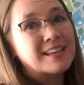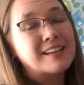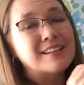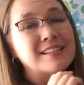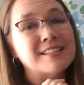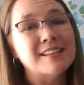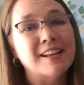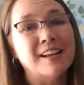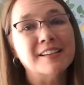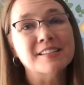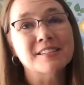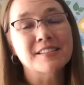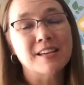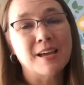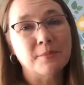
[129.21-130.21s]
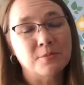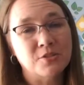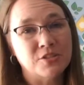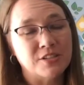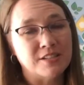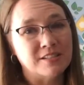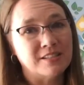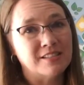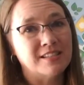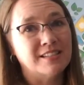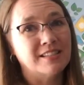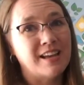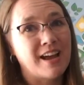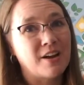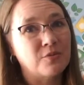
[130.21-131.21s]
that is an exception
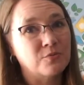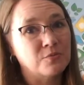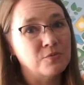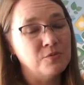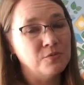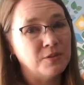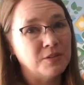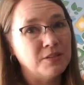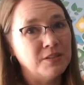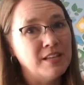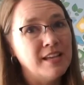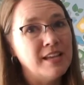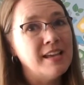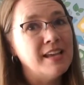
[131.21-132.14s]
to that rule,